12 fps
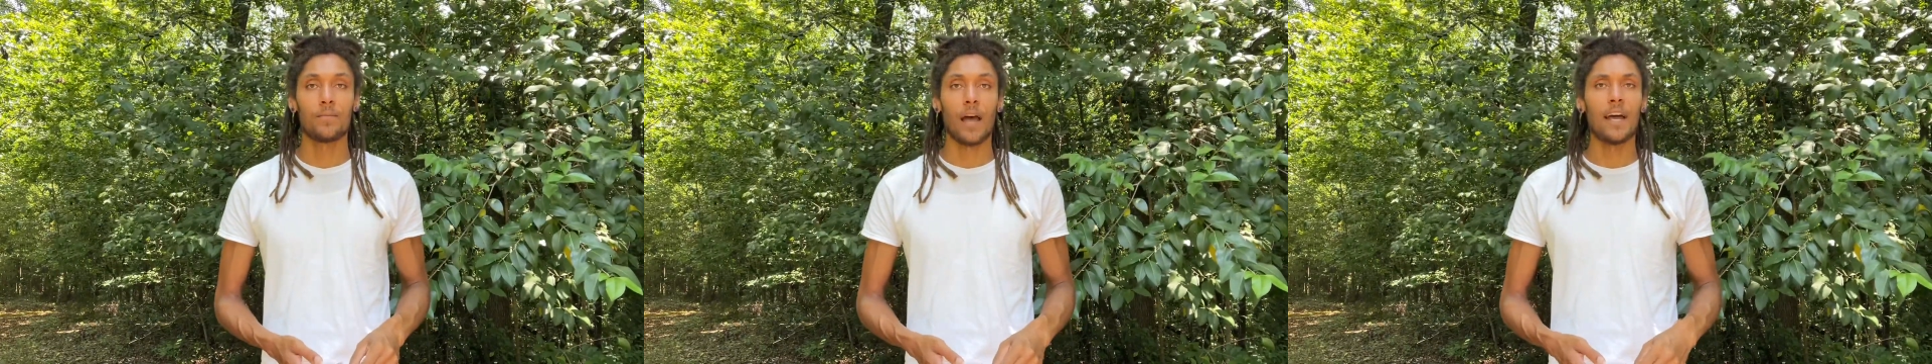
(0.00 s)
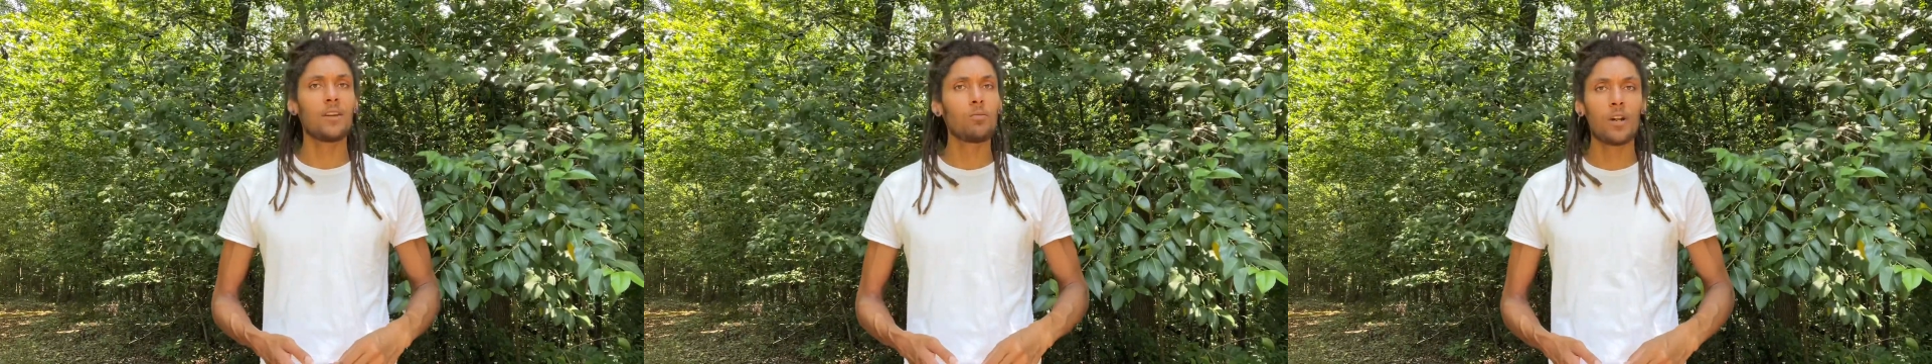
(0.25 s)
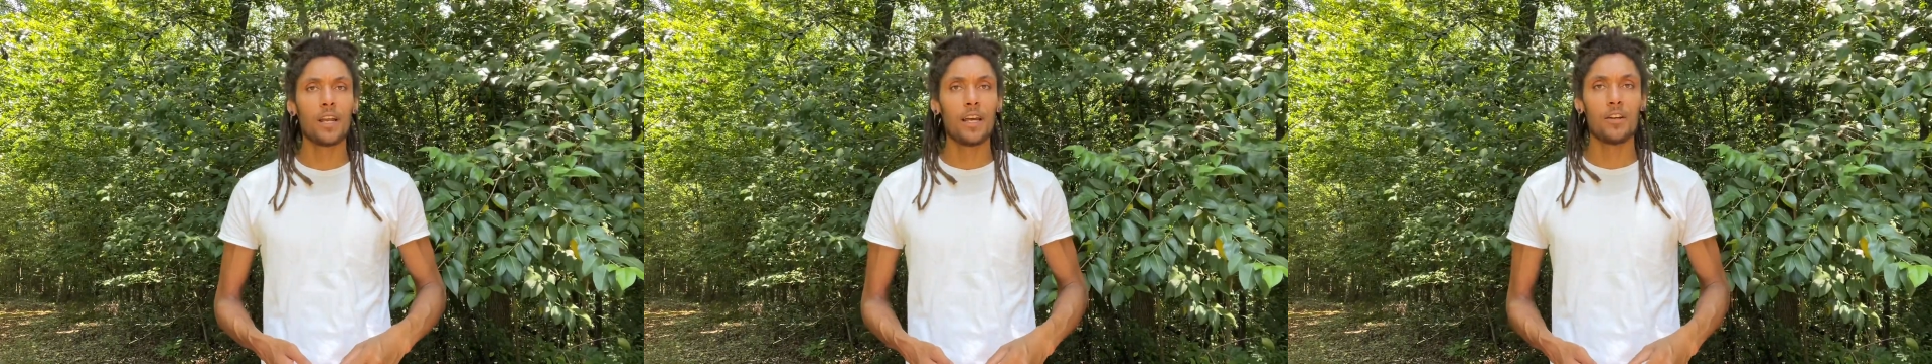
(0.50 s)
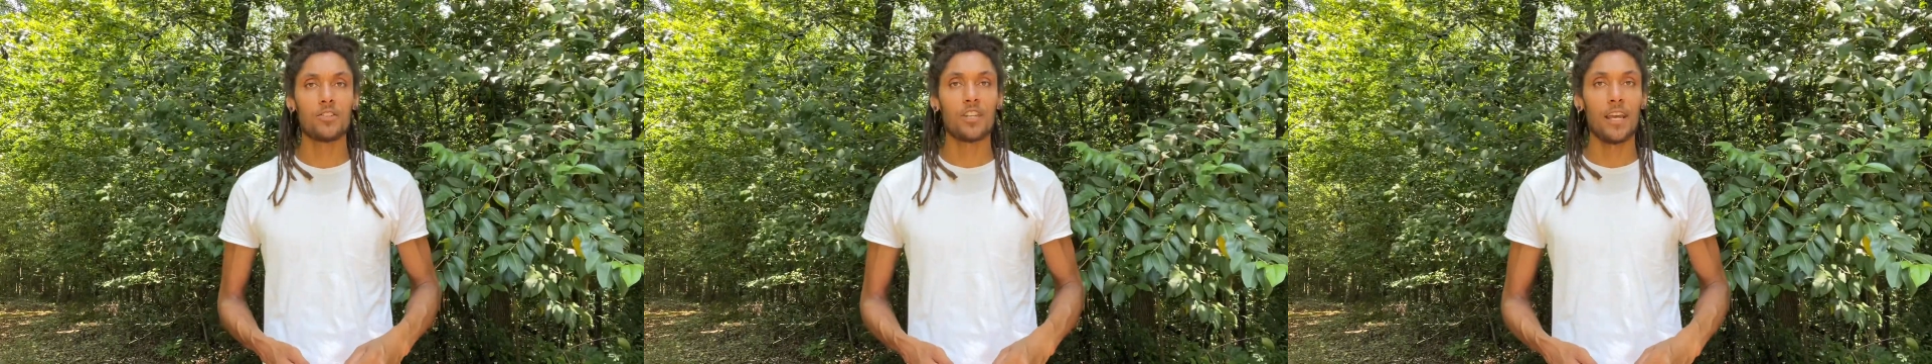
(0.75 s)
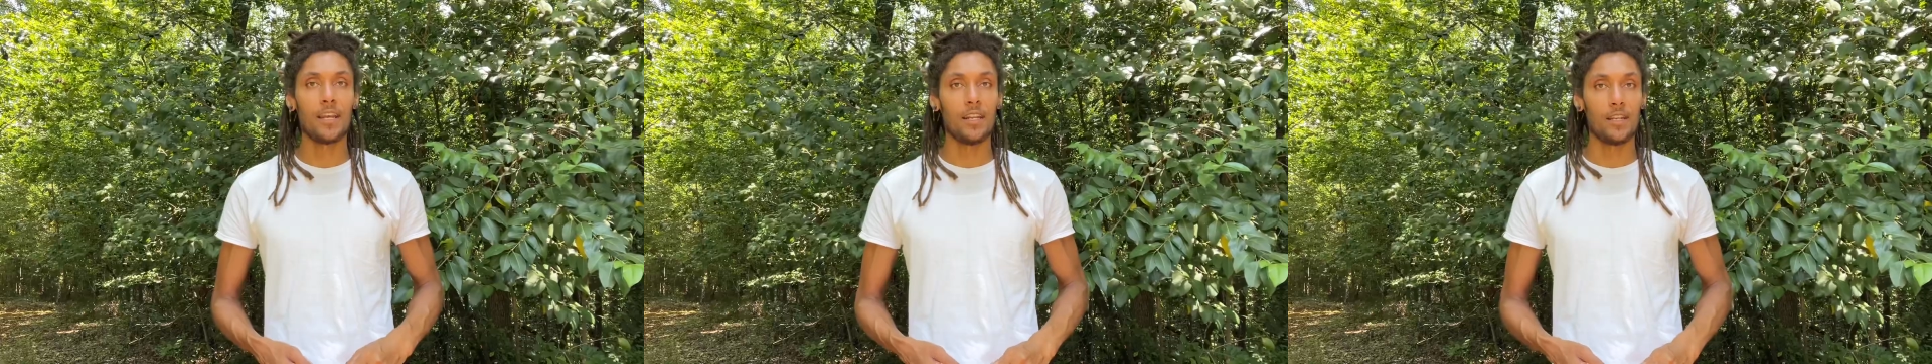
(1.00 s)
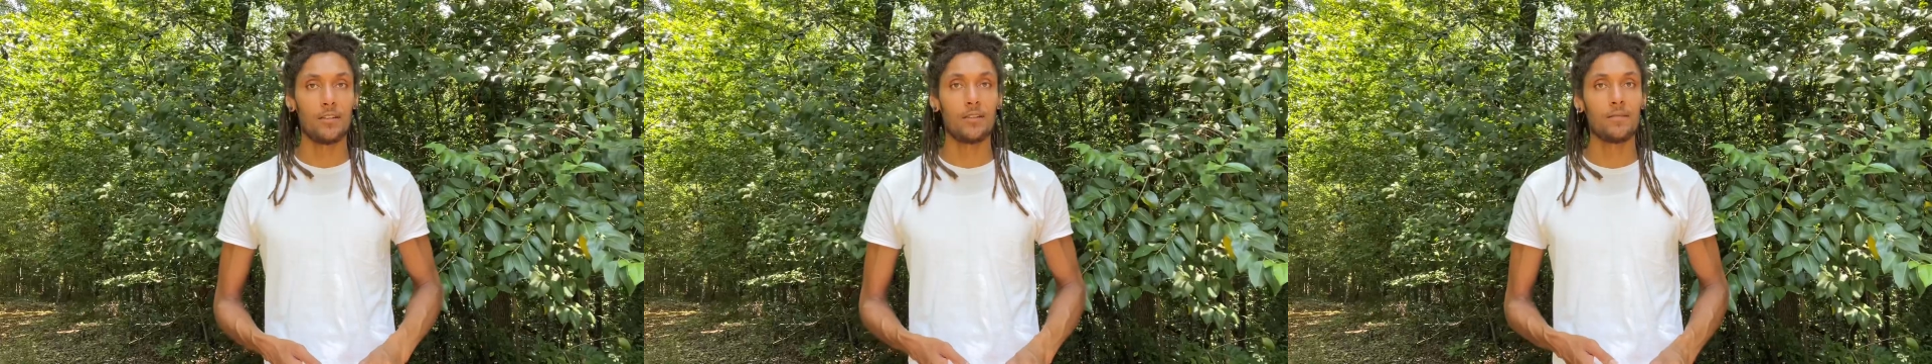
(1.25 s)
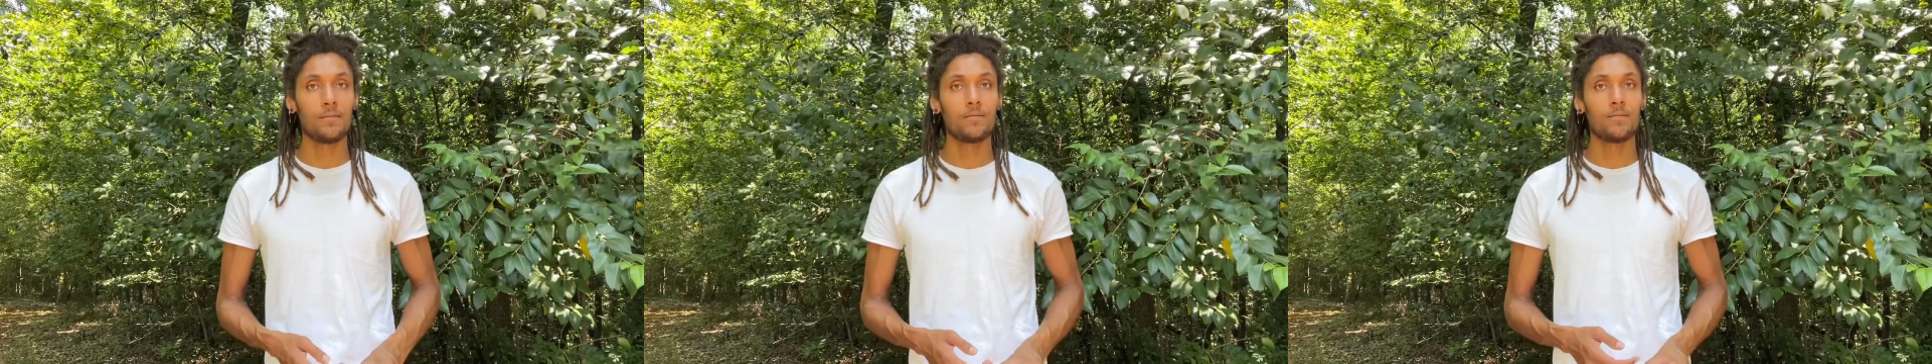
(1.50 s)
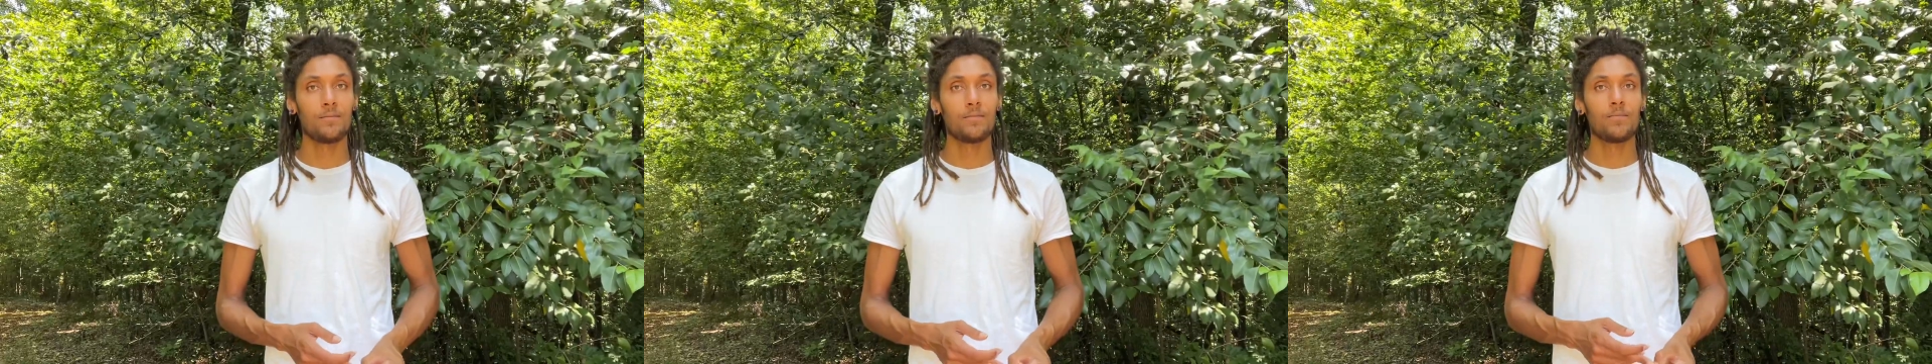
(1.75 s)
I didn't want to entertain it.
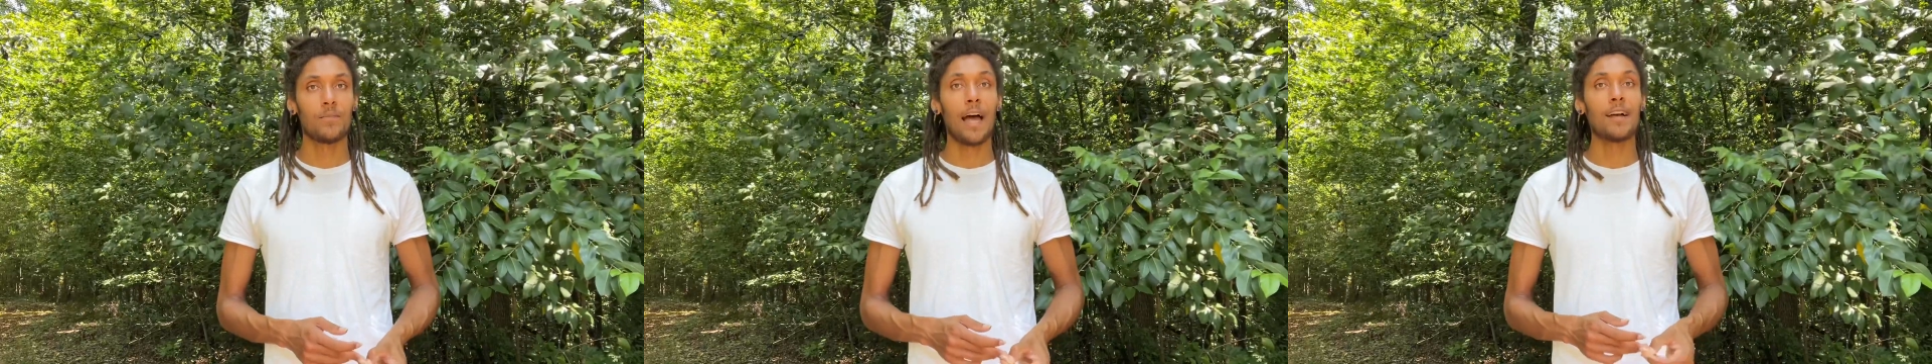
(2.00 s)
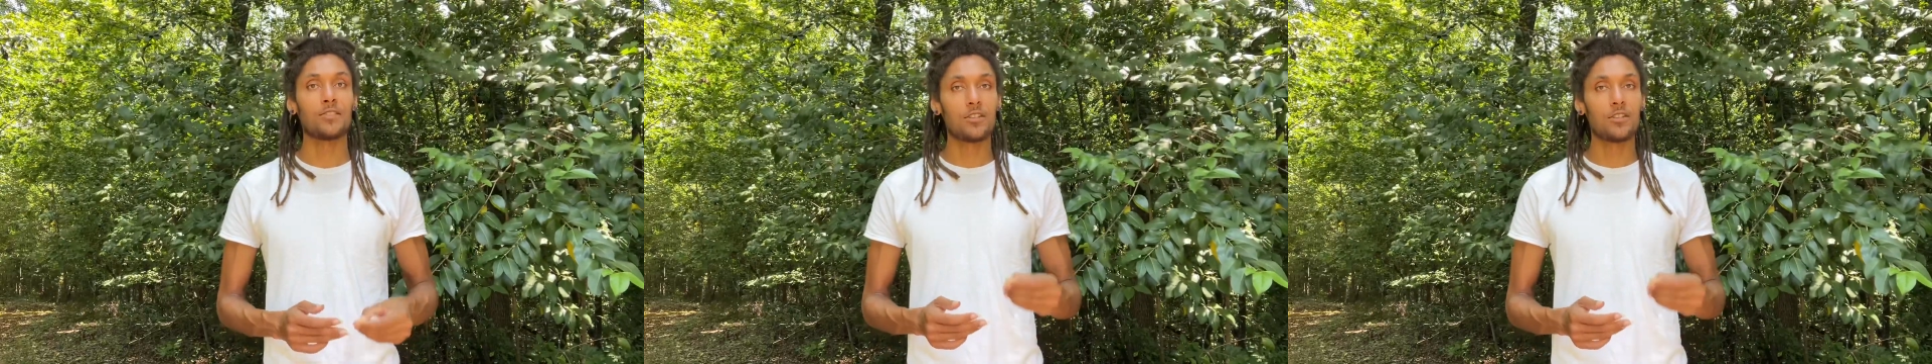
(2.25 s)
As